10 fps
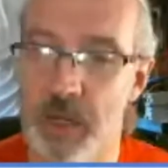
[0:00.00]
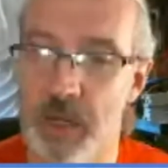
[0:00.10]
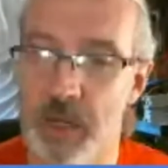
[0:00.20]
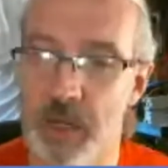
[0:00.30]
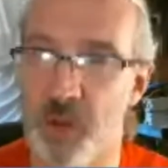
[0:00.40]

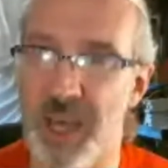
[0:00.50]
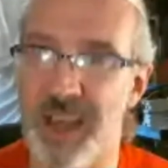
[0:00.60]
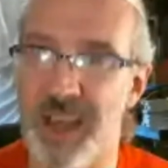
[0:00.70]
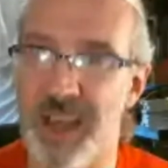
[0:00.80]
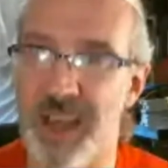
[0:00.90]

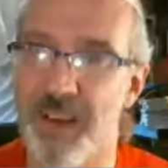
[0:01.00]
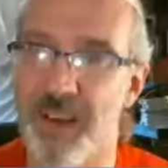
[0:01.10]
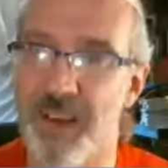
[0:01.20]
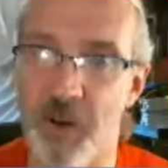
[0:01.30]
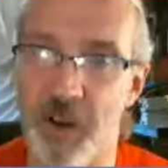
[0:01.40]

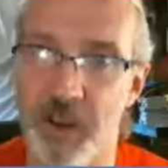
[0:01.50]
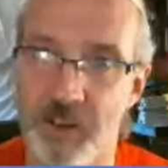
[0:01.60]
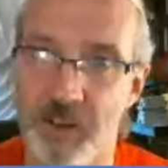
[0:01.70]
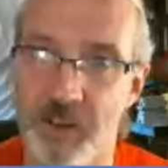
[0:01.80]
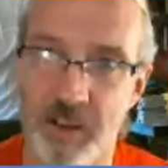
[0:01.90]
So that's an
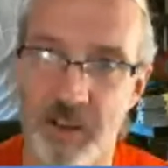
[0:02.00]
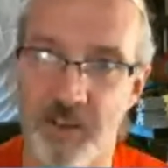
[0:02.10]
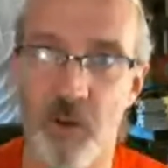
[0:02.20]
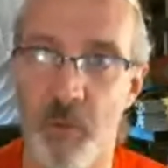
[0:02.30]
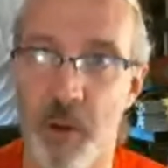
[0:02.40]

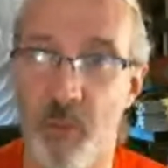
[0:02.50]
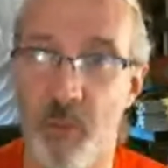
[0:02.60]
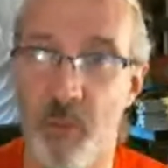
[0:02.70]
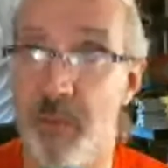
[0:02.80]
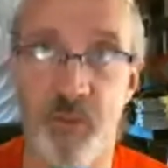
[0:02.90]
experience that
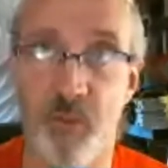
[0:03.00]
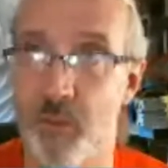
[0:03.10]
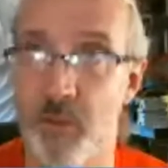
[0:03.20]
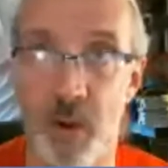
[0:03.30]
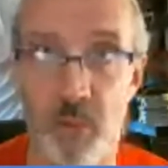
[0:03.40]
I still
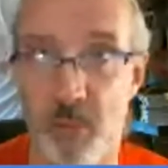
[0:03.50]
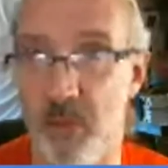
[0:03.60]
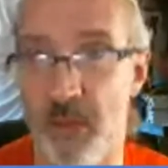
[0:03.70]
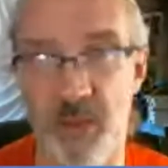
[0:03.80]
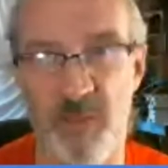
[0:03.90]
remember.
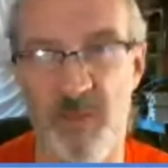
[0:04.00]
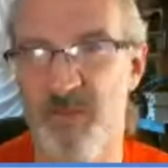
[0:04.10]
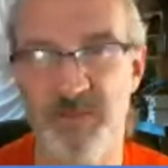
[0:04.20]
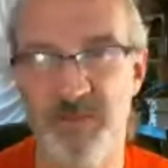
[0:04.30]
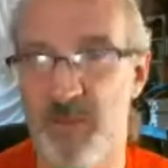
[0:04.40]
This was
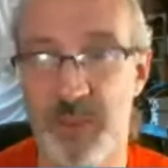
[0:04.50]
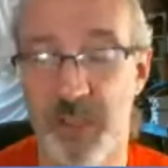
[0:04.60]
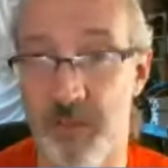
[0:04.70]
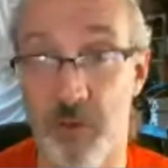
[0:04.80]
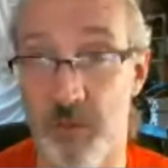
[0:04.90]
probably
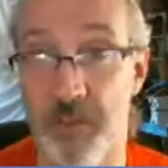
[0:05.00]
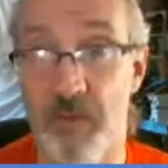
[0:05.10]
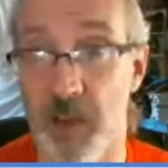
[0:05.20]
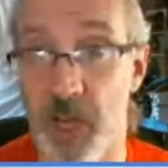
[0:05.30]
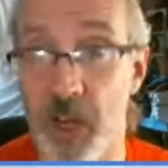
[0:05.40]

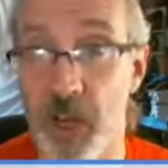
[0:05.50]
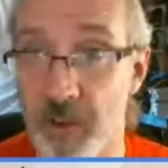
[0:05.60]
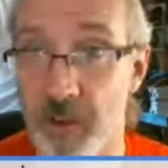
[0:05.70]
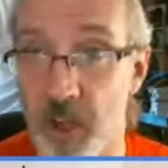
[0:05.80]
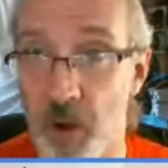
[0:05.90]
6 or
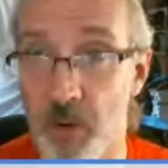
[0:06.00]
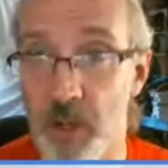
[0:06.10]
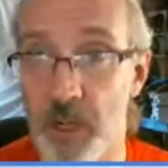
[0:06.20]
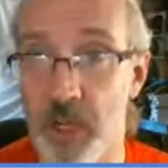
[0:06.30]
7 years